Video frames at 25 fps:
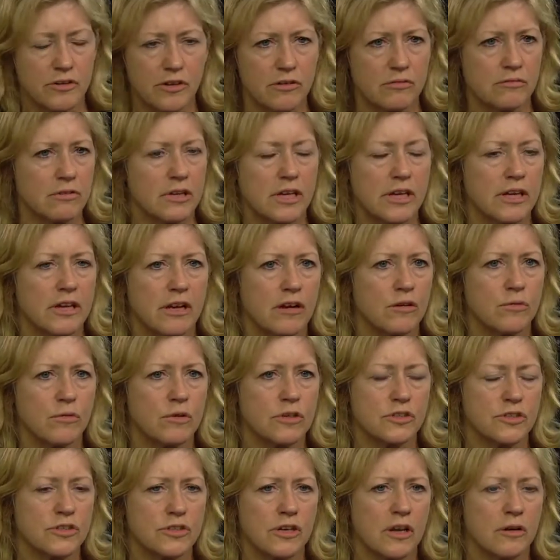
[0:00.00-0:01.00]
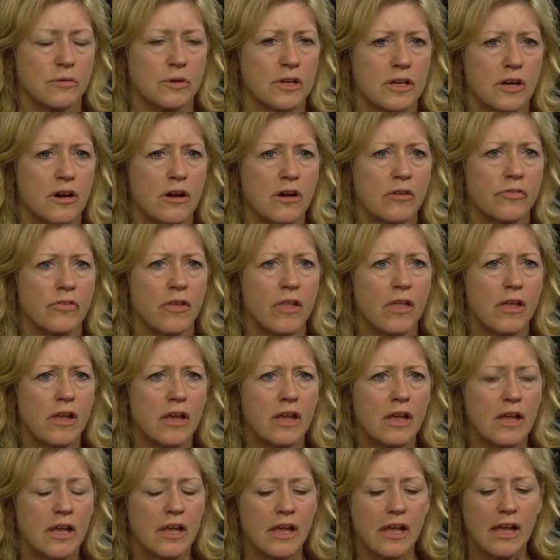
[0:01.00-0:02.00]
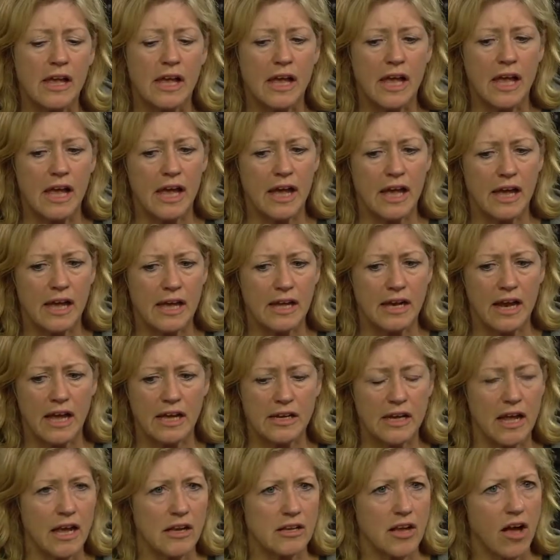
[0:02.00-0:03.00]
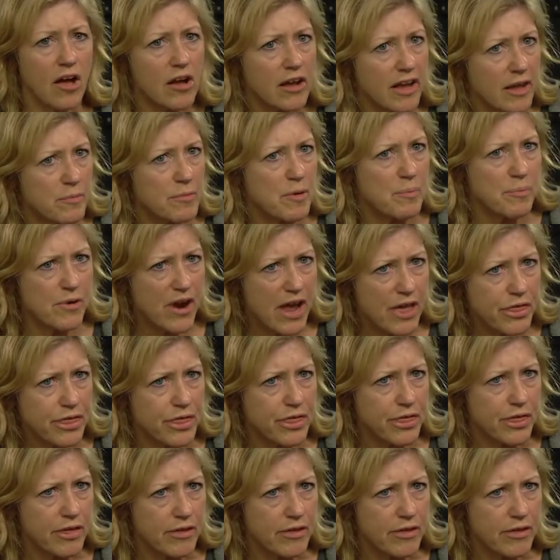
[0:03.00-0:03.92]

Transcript: don't really know what's going on. And I can't get my breath.